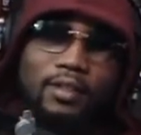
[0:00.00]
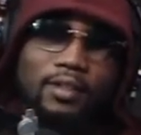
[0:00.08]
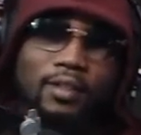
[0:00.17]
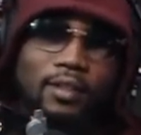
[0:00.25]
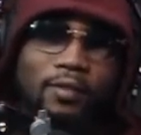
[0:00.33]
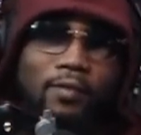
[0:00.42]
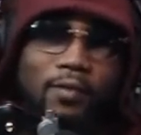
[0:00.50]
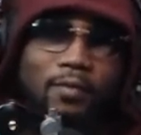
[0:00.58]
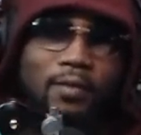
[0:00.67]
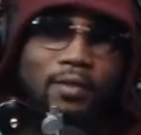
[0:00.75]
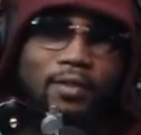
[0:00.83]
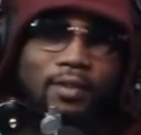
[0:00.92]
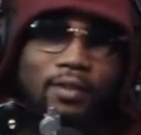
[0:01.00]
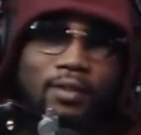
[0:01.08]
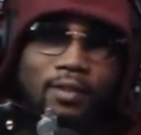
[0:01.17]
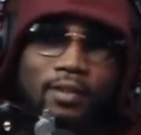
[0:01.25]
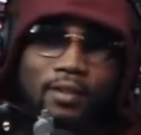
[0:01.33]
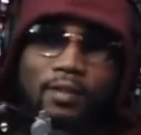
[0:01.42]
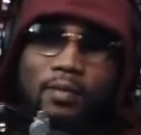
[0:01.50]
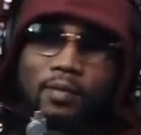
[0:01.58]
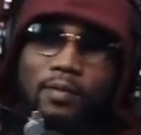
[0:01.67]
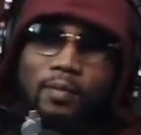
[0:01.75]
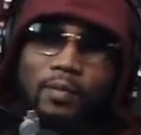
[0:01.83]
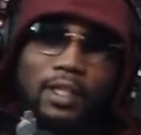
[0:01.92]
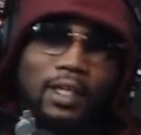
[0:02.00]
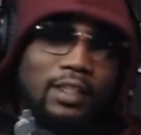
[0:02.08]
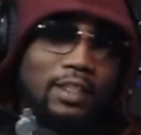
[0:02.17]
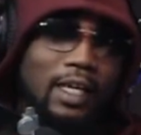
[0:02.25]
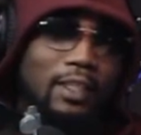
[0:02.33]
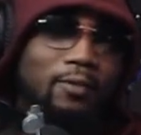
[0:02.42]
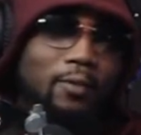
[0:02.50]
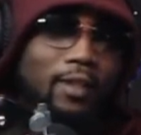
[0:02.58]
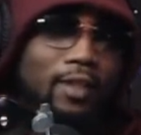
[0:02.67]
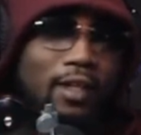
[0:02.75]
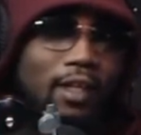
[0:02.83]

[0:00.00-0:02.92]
You feel me? Because that's where a